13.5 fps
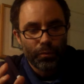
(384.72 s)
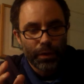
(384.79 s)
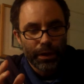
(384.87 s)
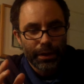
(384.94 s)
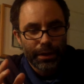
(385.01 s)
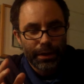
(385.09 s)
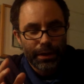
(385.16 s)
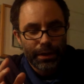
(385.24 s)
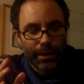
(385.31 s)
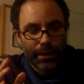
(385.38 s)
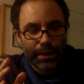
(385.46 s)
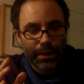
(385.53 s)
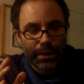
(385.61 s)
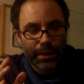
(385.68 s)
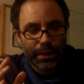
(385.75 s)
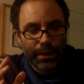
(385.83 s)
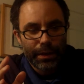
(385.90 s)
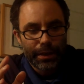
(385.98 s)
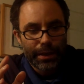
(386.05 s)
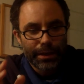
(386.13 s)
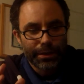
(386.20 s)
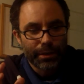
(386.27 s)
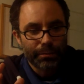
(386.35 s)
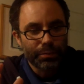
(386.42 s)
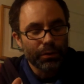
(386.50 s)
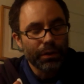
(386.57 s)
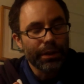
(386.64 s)
what it ends
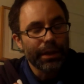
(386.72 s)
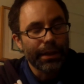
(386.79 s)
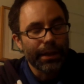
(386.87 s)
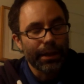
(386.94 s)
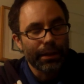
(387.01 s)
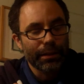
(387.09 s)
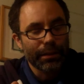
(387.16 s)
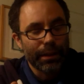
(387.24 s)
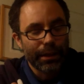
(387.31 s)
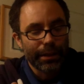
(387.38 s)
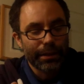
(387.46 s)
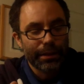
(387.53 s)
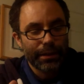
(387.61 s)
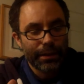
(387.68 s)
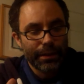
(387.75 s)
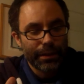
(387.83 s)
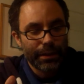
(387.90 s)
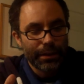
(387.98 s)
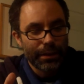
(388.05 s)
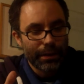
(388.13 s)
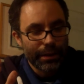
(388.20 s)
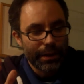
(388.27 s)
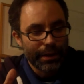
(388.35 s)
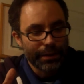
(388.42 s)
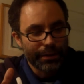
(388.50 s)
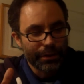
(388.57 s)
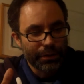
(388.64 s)
up looking at, like, it
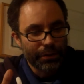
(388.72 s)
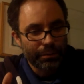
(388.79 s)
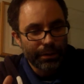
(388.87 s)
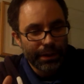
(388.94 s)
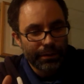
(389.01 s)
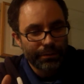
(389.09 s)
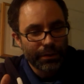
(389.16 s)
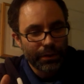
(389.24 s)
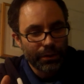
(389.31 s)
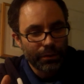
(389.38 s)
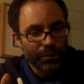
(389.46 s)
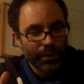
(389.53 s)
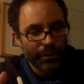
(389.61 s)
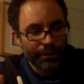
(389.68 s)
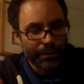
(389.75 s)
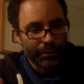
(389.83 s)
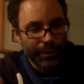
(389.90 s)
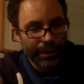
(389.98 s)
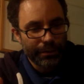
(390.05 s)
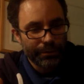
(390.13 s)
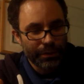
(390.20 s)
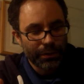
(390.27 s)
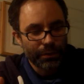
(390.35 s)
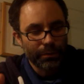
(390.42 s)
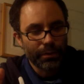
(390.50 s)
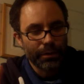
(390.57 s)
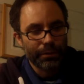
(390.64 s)
has this 3 of 2 of 3 of
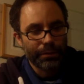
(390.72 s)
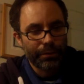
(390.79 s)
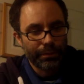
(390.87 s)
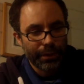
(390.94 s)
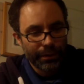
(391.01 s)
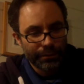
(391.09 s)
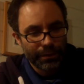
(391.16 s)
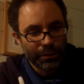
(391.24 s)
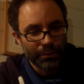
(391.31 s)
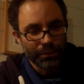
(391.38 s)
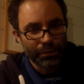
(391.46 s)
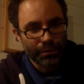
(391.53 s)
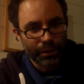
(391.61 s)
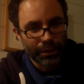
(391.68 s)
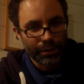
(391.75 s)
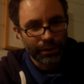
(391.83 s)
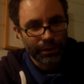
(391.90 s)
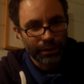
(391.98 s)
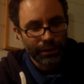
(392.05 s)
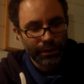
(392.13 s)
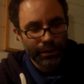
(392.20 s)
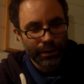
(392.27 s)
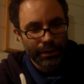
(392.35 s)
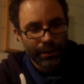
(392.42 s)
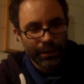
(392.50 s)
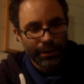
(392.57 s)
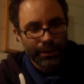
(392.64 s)
2 of 3 of 2 structure.
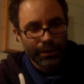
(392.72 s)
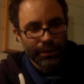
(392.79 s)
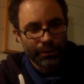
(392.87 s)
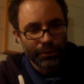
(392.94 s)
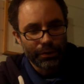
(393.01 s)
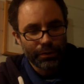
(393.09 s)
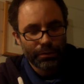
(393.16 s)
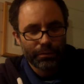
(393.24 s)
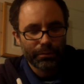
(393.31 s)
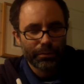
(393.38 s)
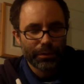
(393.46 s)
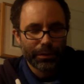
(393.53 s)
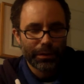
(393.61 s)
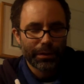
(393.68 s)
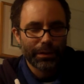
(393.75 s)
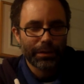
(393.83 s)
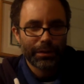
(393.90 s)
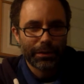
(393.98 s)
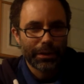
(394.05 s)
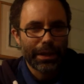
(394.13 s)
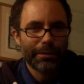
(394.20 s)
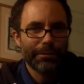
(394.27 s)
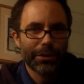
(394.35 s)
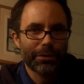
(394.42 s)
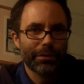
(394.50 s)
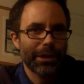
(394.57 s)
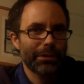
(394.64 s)
You can't
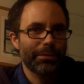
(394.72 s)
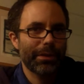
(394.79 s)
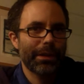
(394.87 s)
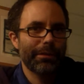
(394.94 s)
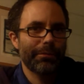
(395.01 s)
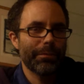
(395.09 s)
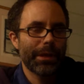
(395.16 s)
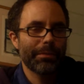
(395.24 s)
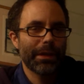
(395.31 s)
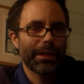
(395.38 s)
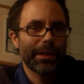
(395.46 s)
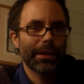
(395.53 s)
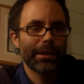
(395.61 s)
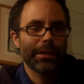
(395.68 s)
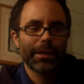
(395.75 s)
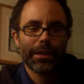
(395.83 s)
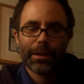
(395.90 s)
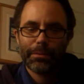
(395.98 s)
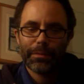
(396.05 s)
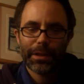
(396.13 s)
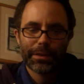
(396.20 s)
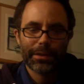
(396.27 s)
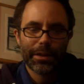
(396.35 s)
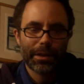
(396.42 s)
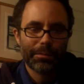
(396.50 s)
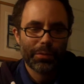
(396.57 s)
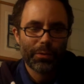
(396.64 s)
visualize what I even mean by that. That's
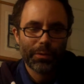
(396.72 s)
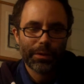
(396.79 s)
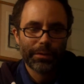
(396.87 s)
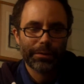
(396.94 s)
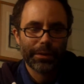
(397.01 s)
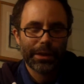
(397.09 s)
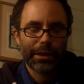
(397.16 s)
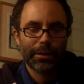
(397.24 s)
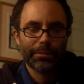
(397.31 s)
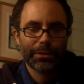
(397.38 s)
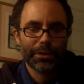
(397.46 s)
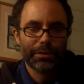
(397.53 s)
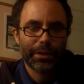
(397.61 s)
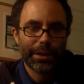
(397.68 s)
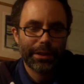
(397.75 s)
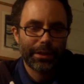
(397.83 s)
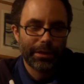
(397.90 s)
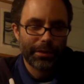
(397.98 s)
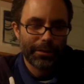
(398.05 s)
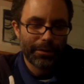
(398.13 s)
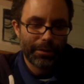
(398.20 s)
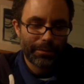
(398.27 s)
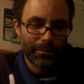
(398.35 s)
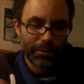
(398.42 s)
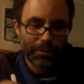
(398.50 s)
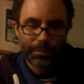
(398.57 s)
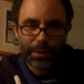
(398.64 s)
not important for now. I'm just trying to
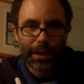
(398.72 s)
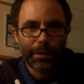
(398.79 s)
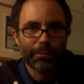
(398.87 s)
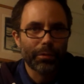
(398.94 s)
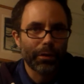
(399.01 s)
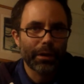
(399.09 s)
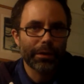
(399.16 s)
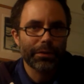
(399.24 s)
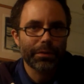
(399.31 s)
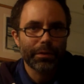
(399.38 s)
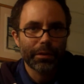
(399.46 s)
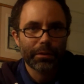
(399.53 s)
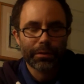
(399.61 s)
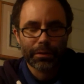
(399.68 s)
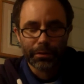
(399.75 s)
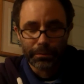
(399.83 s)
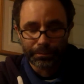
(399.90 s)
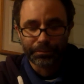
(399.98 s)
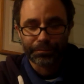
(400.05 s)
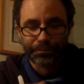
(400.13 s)
paint broad strokes.